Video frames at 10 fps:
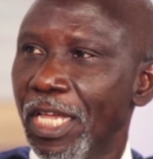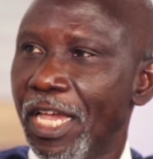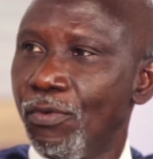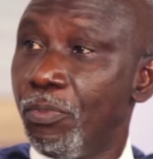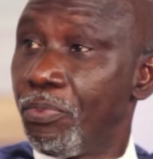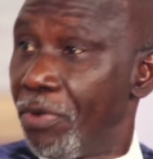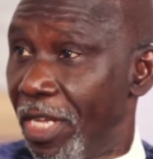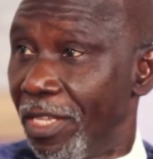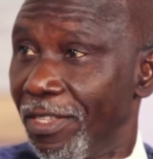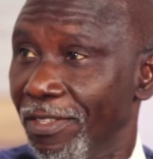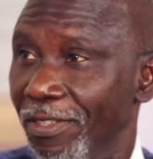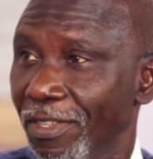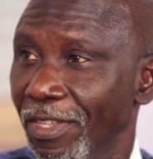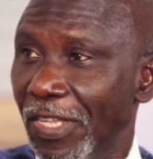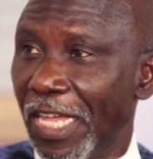And we pray
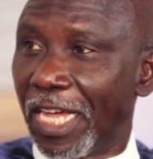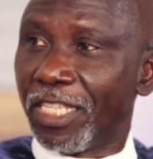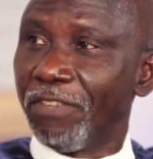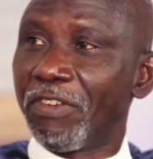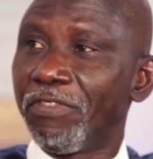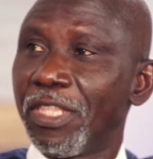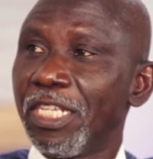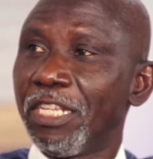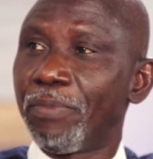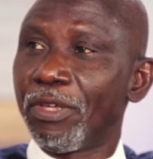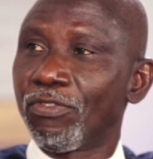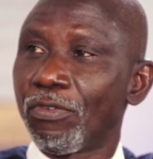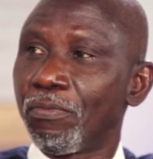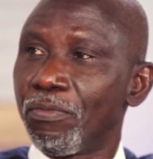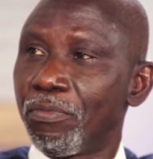as if everything depends
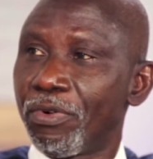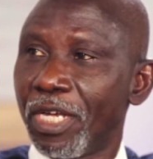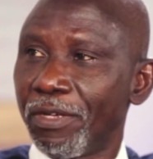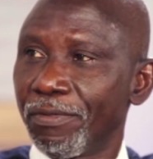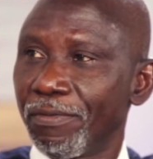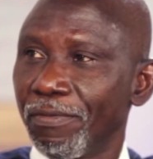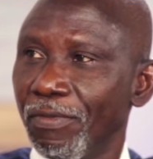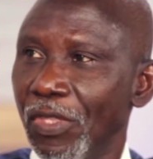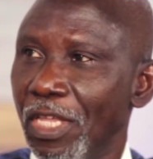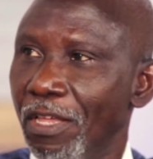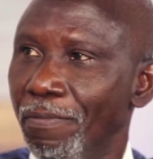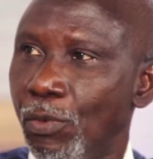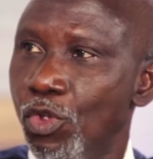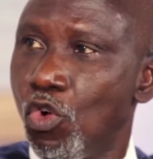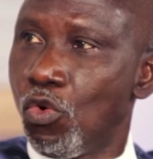on prayer. But
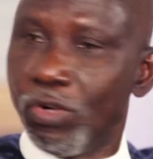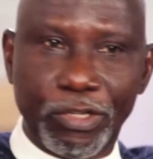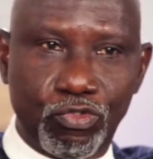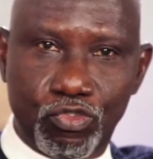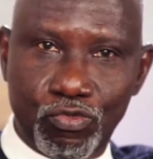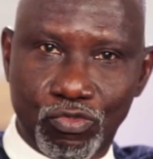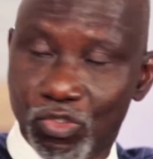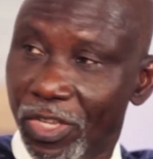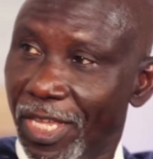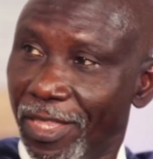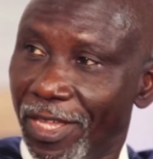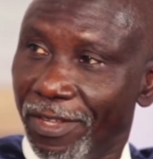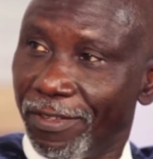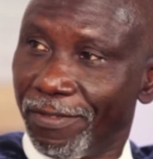we hold the two together.